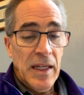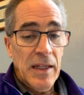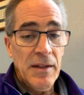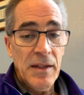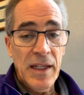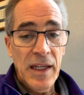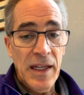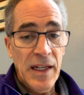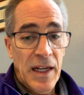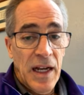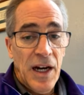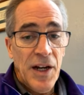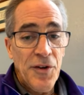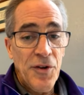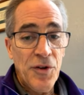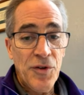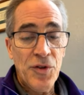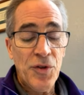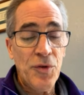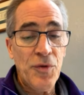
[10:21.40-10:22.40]
And
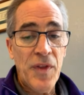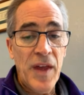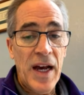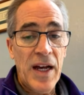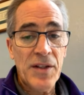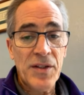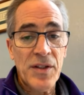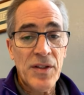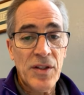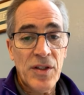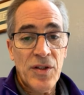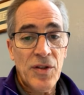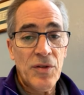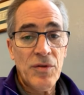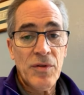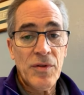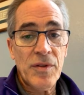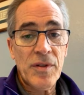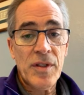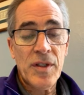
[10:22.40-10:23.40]
under 2,000
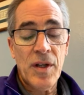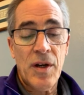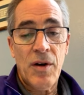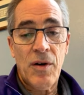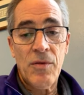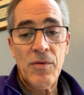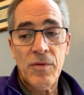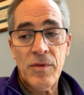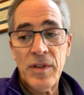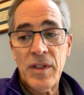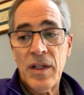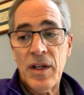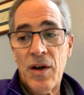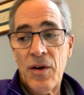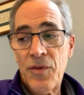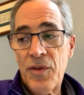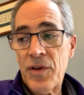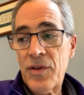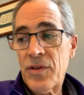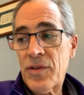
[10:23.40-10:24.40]
students. So, you
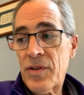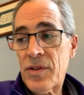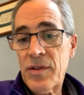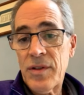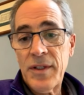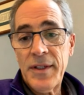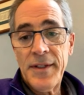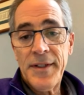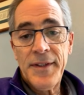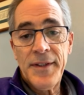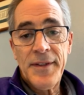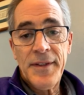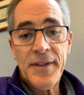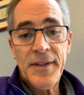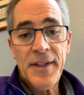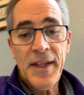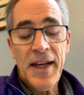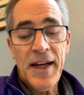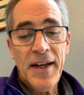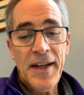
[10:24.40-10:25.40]
know,
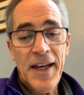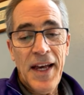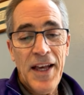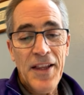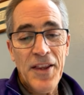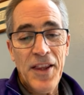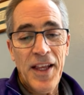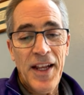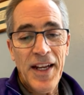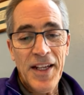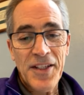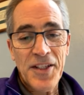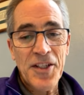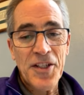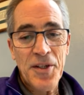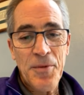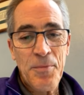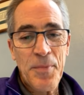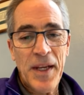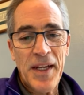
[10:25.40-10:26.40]
athletics
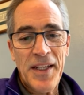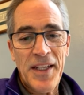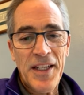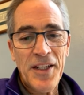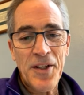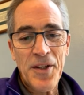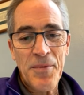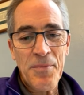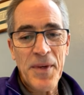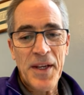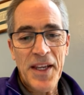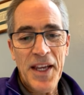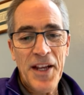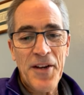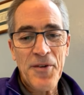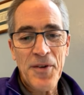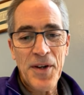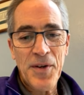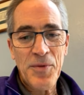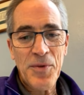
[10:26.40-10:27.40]
is a big deal at
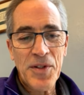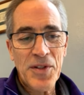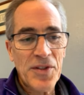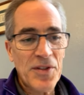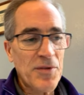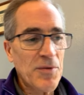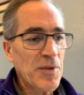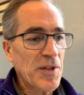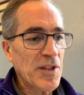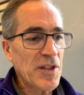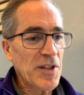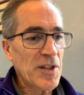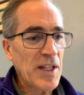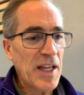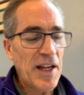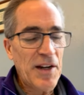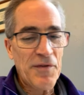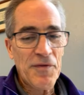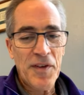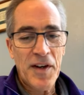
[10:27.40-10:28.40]
McKendree, which is
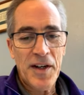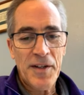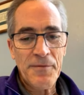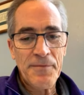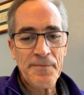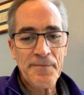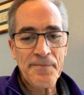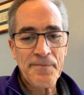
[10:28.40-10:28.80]
kind of fun.